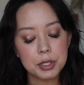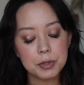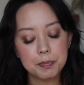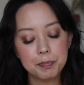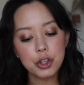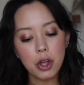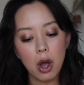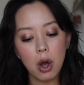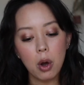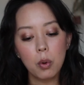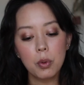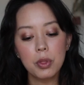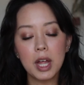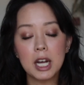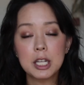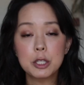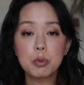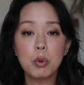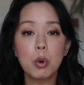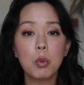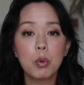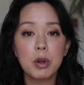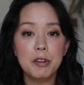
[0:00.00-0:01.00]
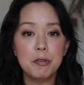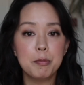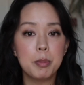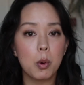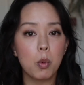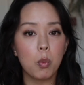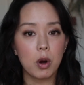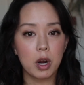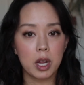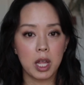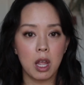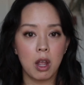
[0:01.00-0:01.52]
So that's what we've
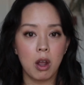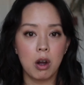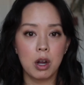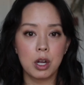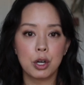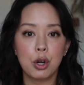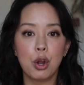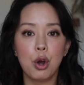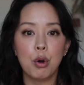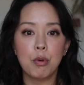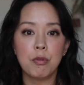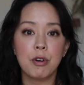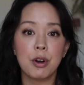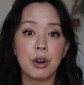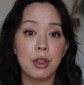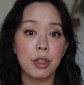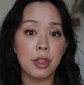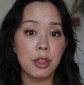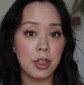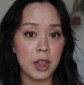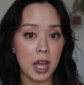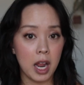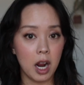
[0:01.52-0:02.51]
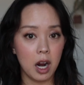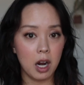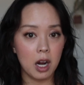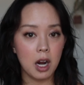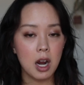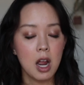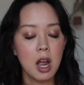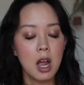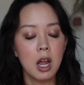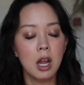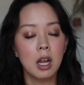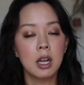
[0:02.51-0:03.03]
been working on over there.